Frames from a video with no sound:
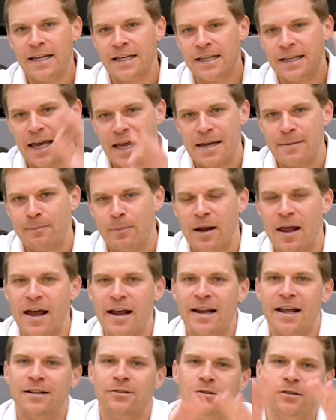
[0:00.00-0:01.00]
game
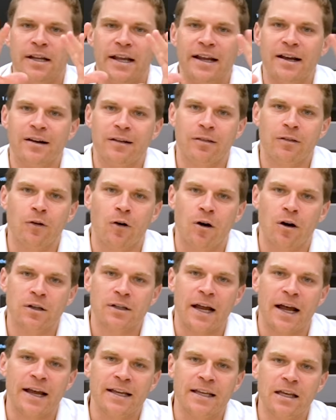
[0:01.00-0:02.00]
plan. And today I
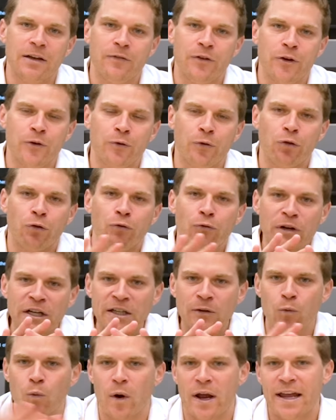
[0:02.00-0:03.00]
thought I'd give you
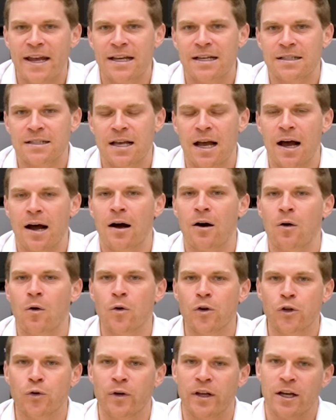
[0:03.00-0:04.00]
3 ways
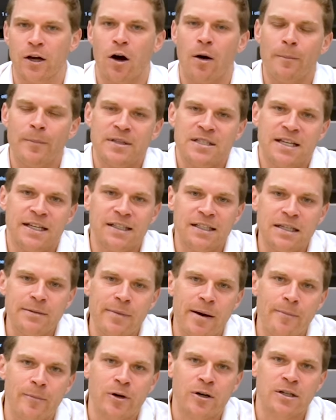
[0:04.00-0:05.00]
how you can compensate team
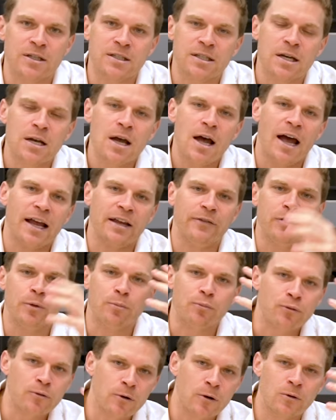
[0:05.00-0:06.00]
members. I give you the
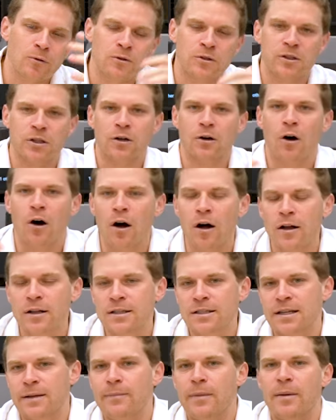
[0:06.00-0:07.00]
pros, the
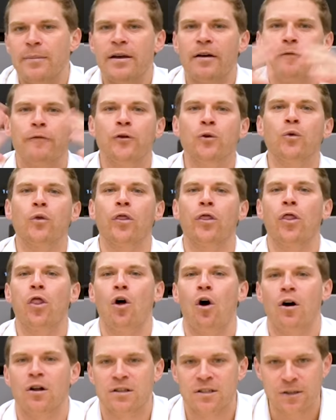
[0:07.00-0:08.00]
cons, and maybe a few
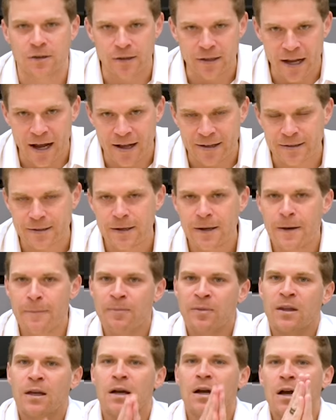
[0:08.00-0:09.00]
thoughts on that.
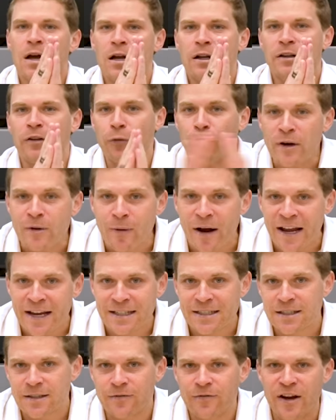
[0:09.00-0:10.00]
The 3
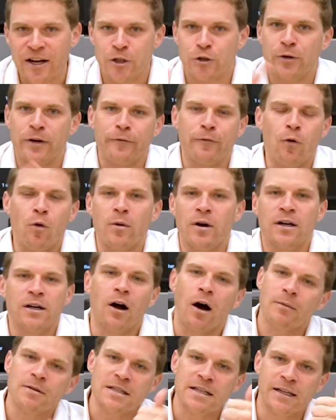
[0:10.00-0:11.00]
ways, very straightforward.
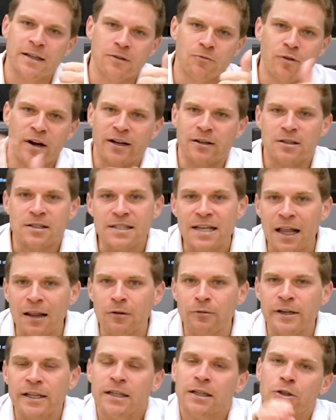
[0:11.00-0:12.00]
Obviously, regular
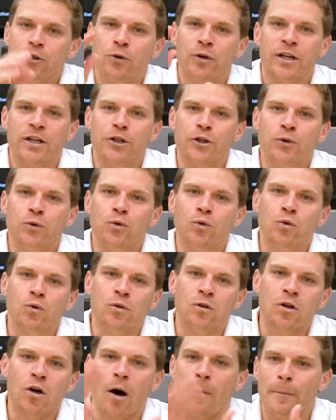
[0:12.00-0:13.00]
salary. You can
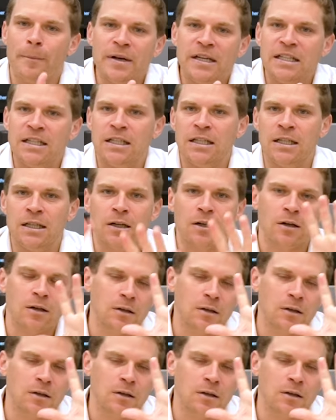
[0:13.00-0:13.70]
do company